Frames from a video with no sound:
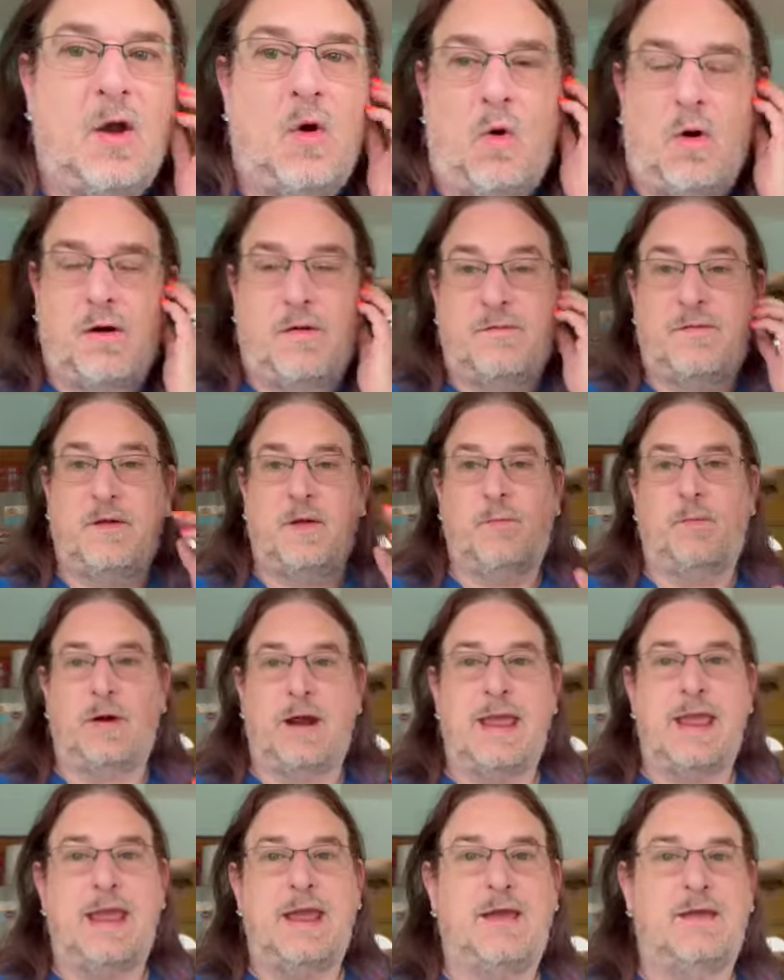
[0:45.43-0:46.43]
Or if you're
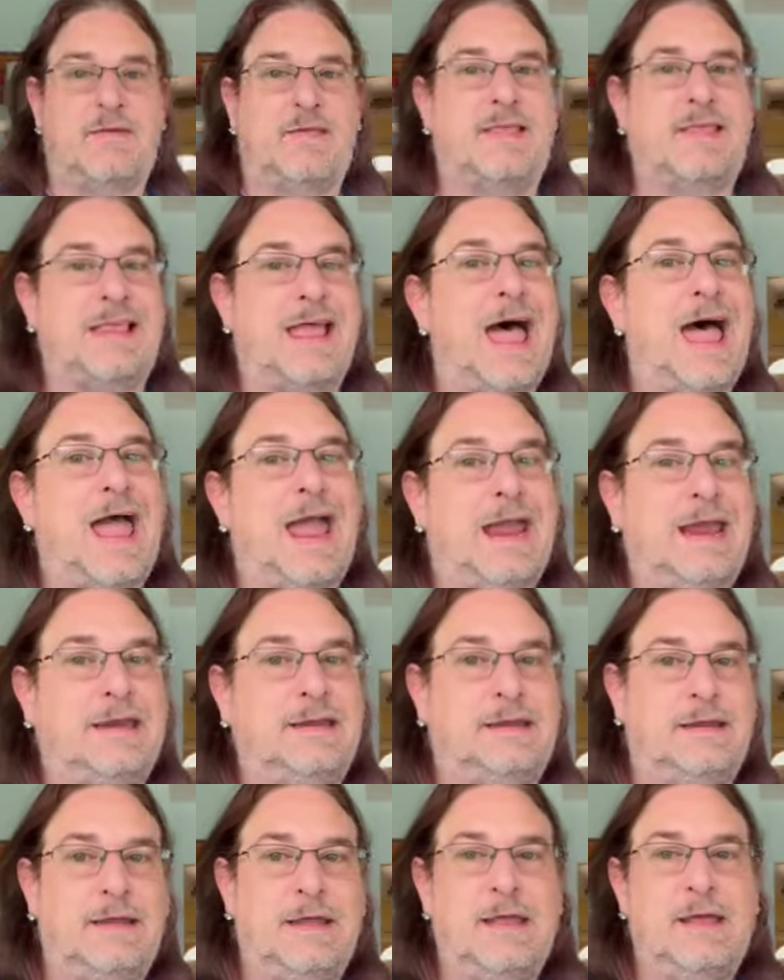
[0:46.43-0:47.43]
bringing a
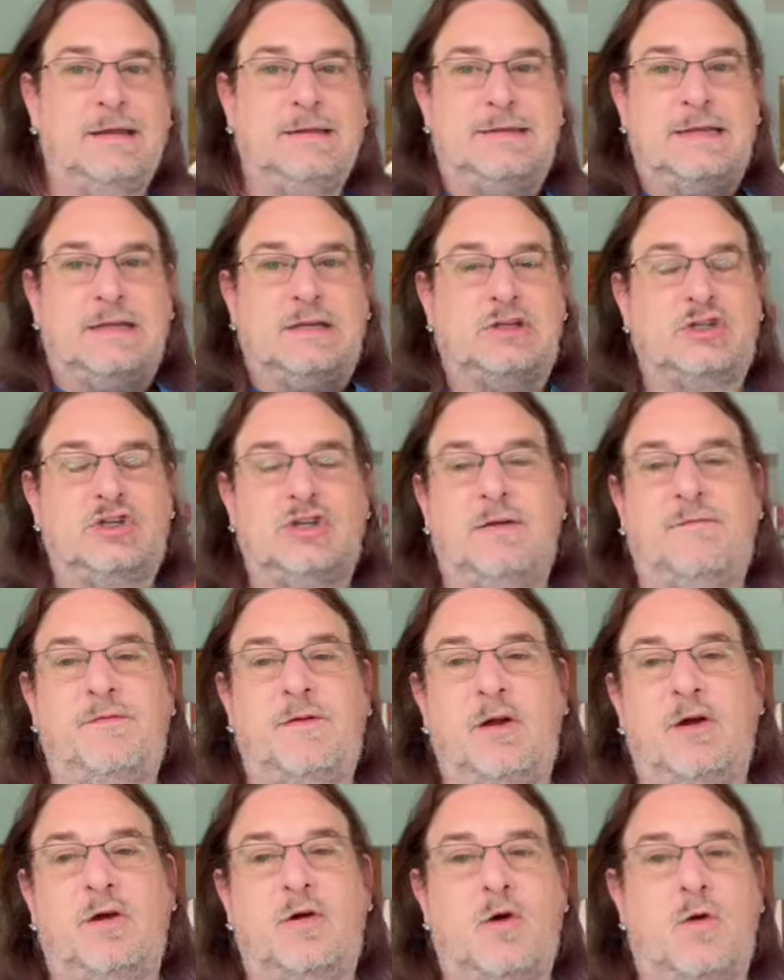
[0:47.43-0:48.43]
side dish, if
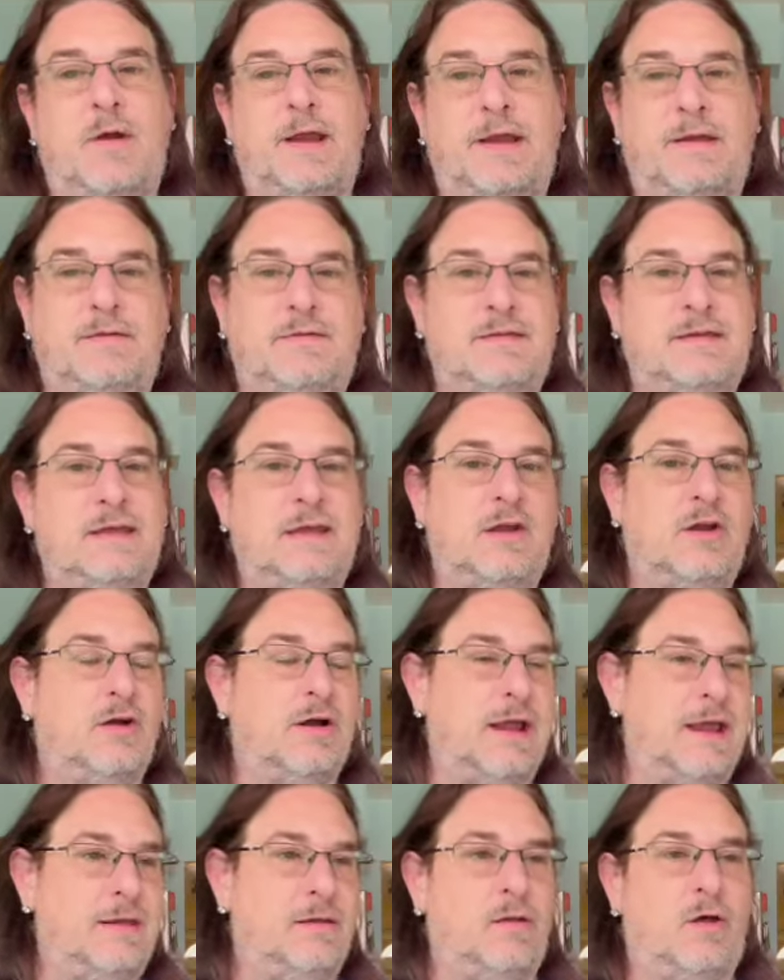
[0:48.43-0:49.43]
you're going to your
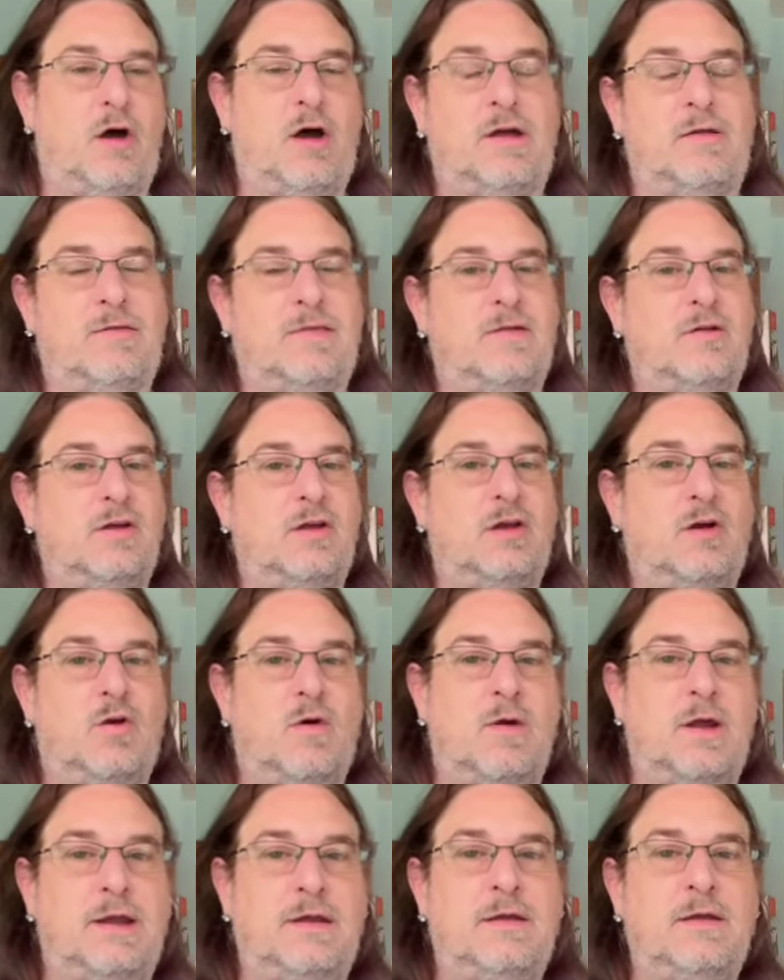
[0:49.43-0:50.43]
in-laws or you're
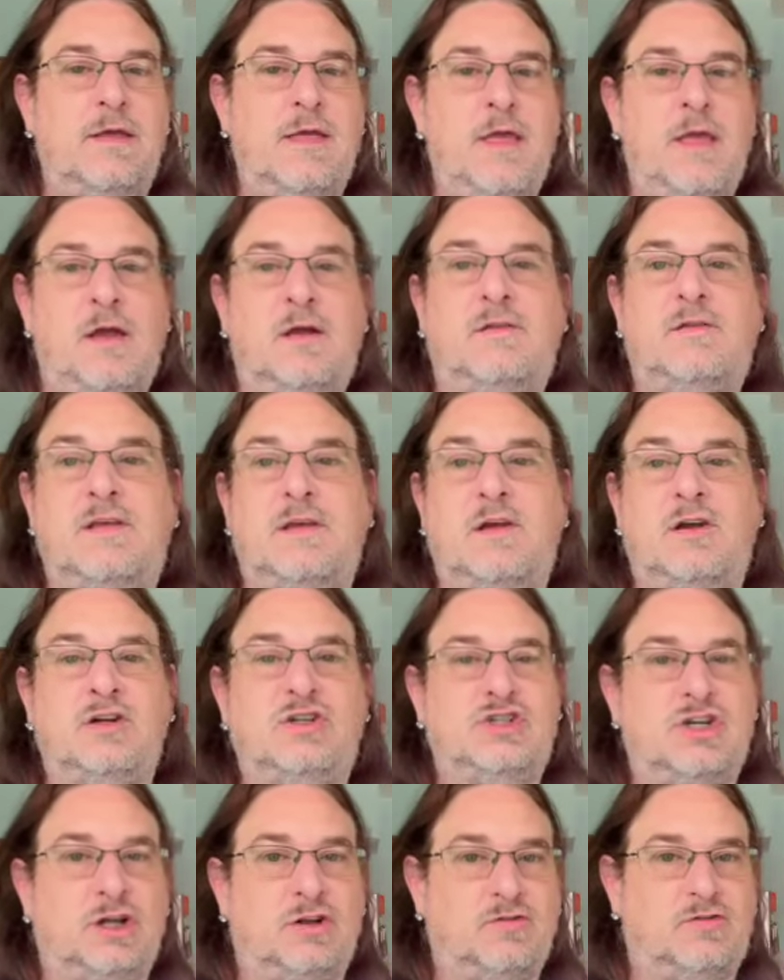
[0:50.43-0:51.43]
going to your
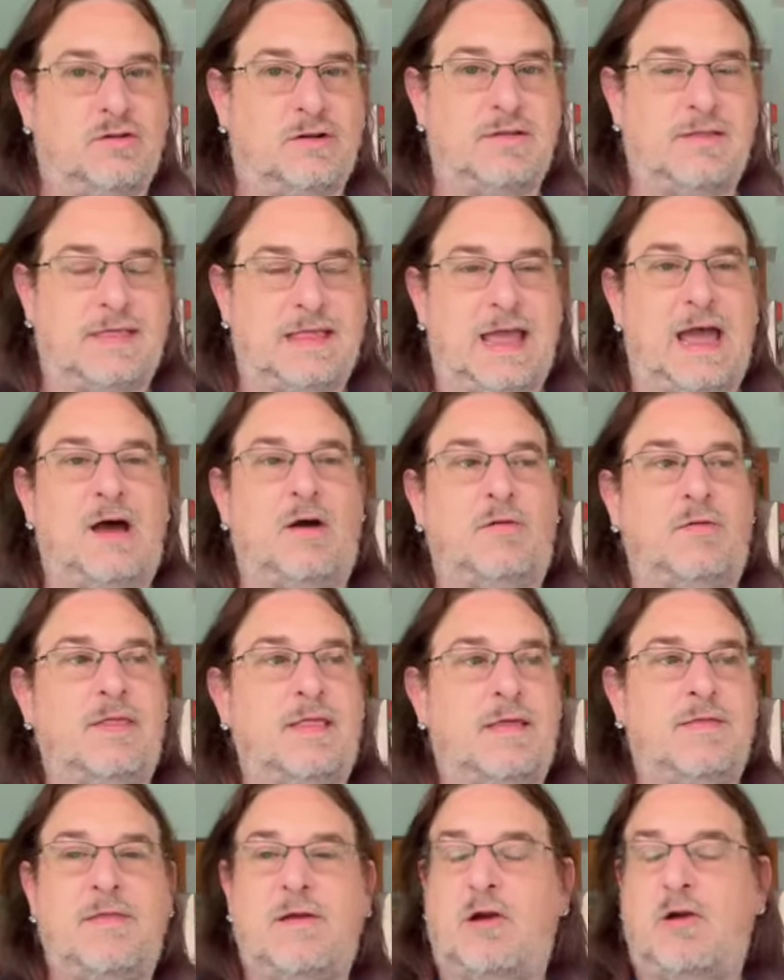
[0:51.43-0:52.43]
children's house
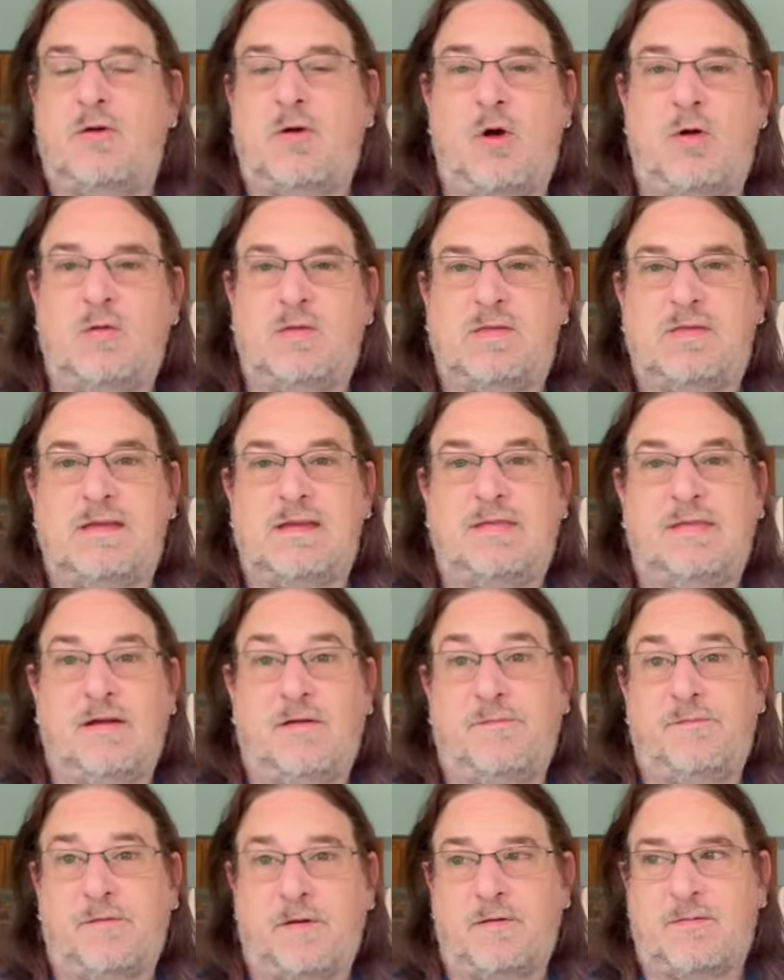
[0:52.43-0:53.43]
and they're hosting
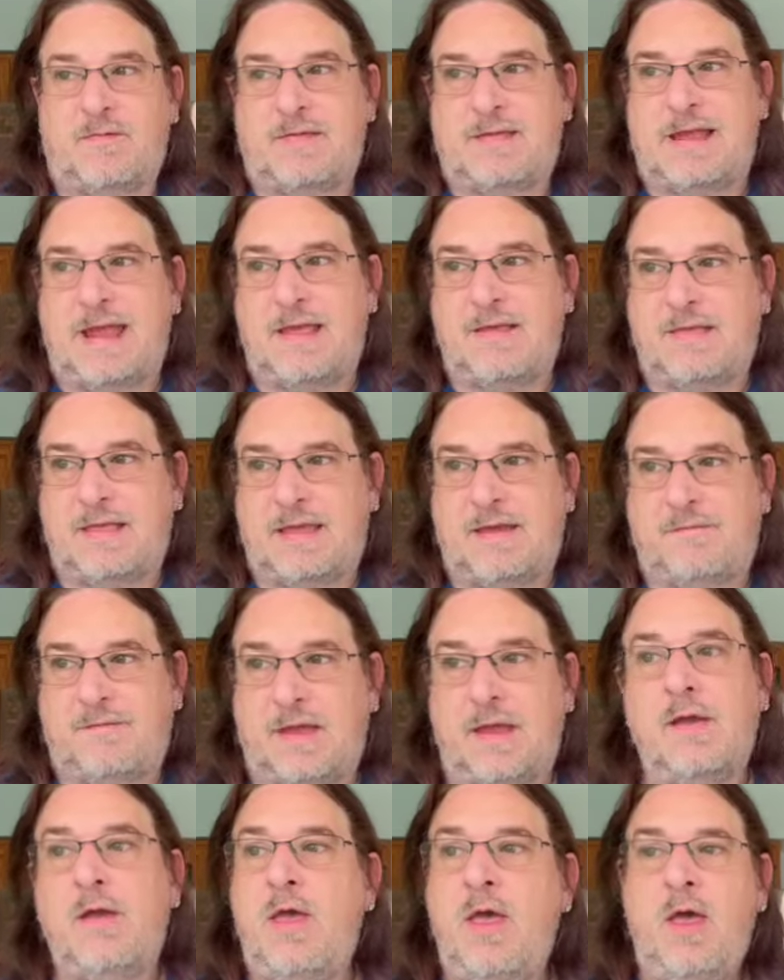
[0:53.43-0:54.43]
their first
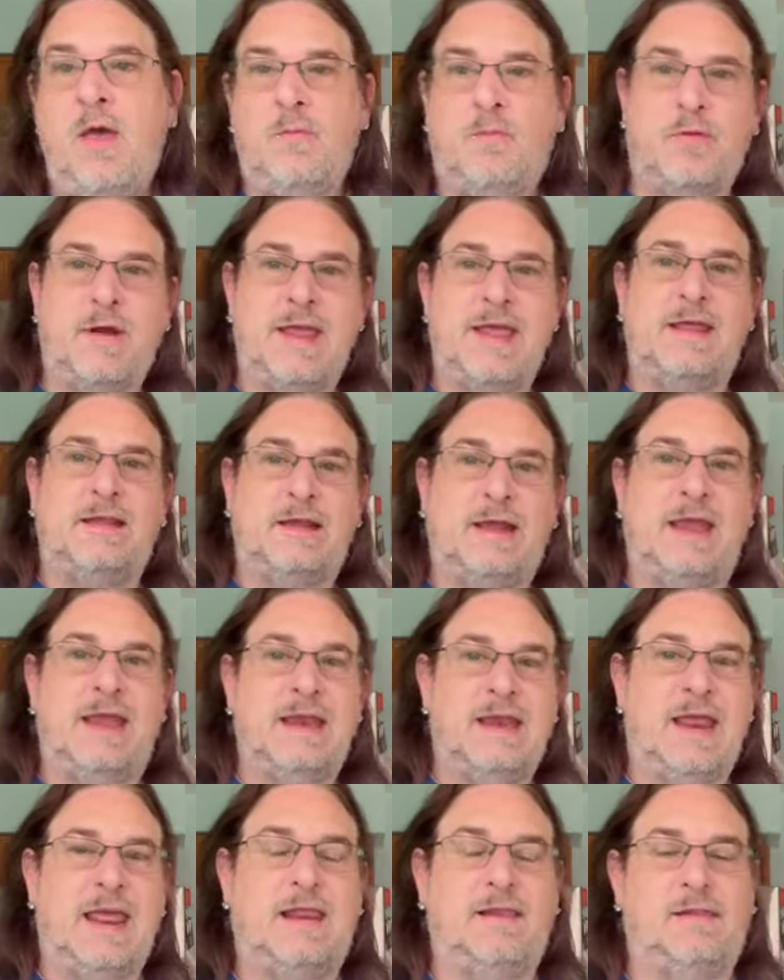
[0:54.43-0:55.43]
Thanksgiving, bring
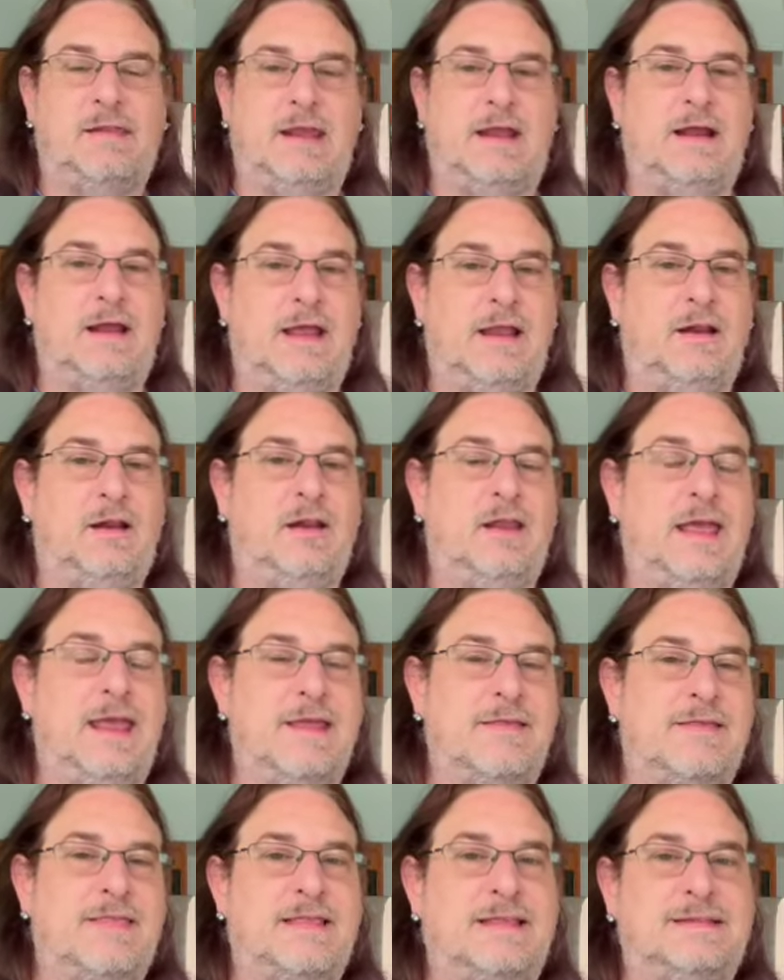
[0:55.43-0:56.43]
any little
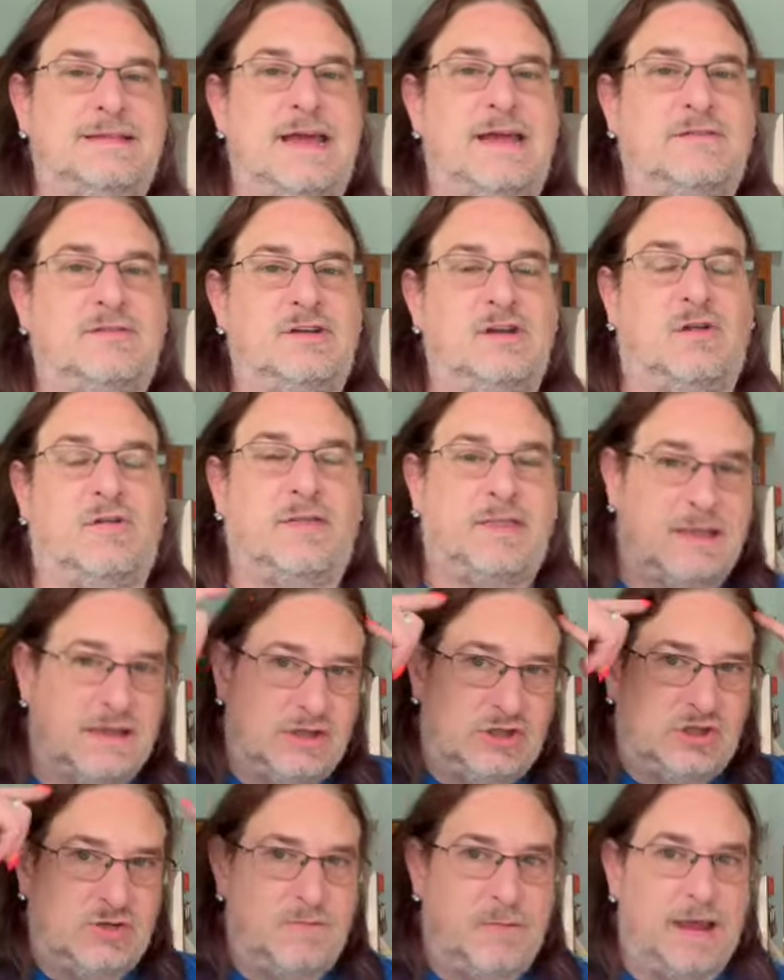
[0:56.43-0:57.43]
incidentals
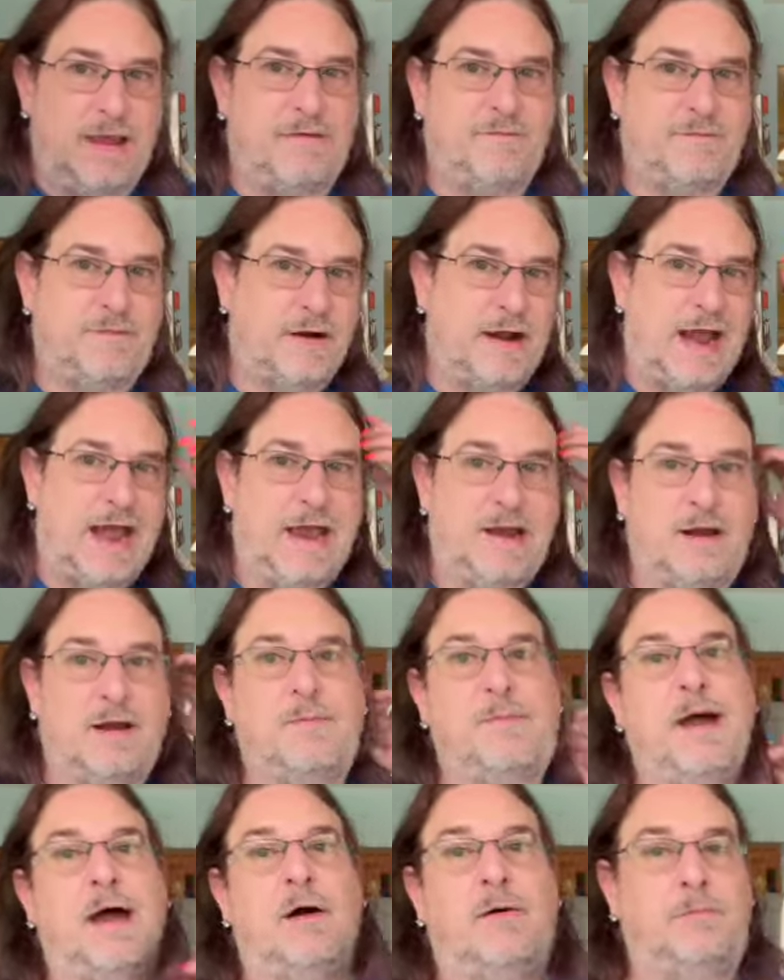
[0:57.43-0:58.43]
that you may have forgotten
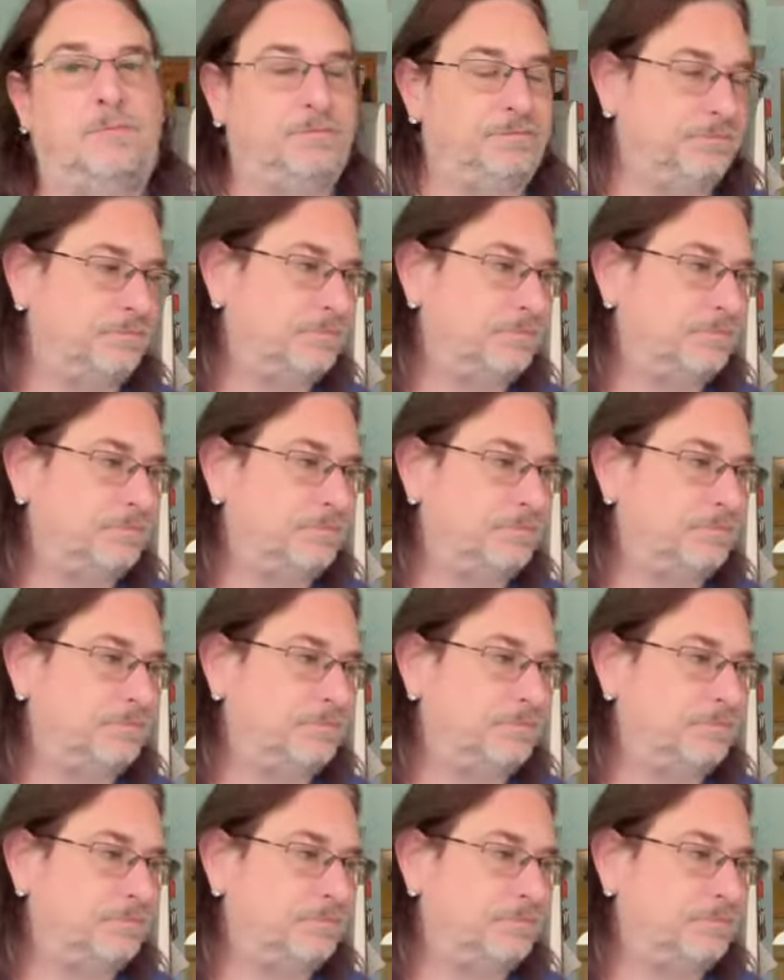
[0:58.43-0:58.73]
about.